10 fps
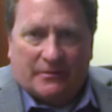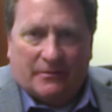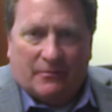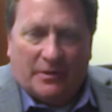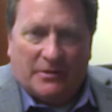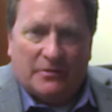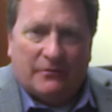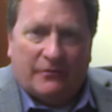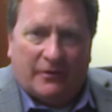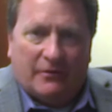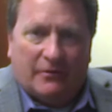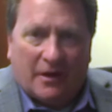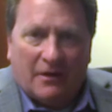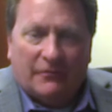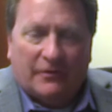So we do
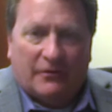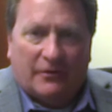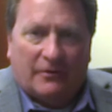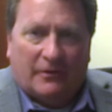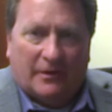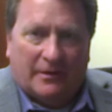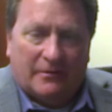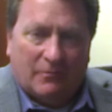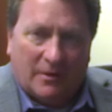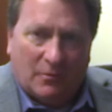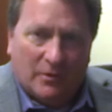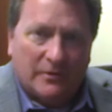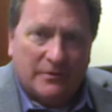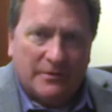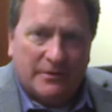feel confident, though, that we
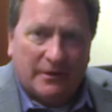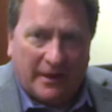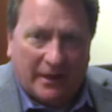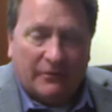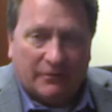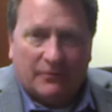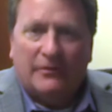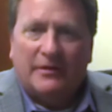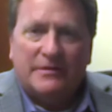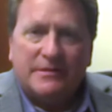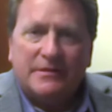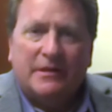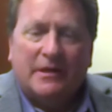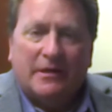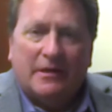will get through this.
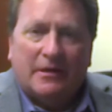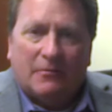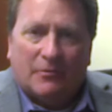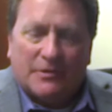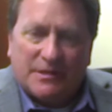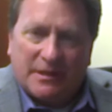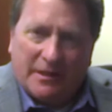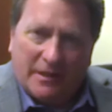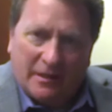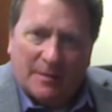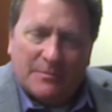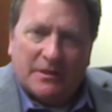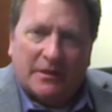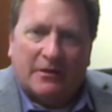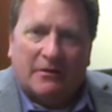We're seeing an
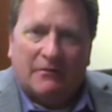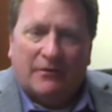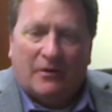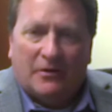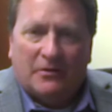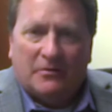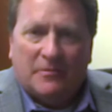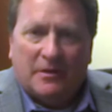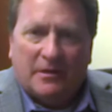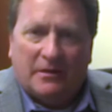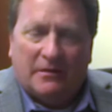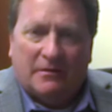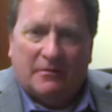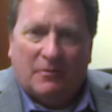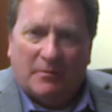uptick in our volume
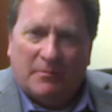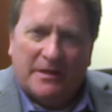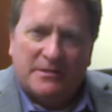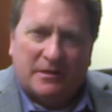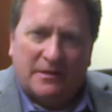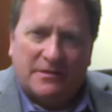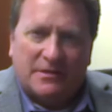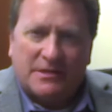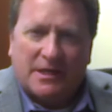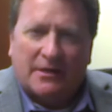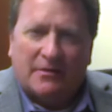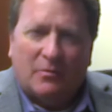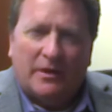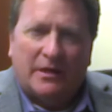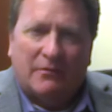basically it's our
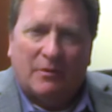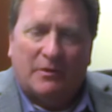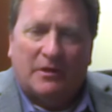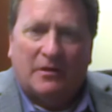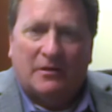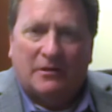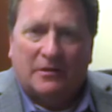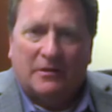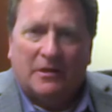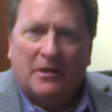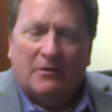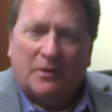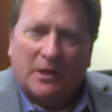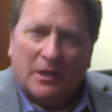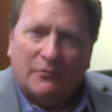second week of what we call our
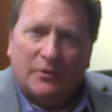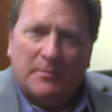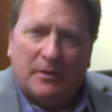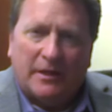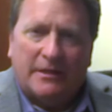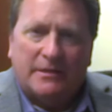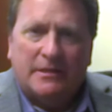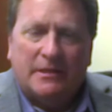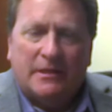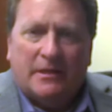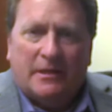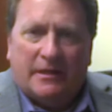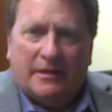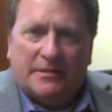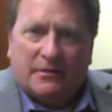recovery plan.
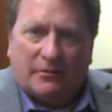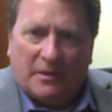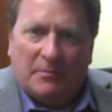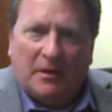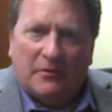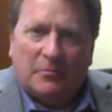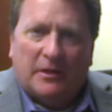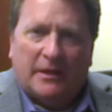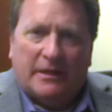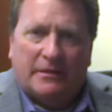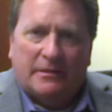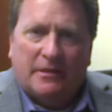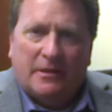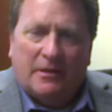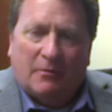It's a 3-month
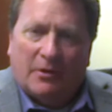plan.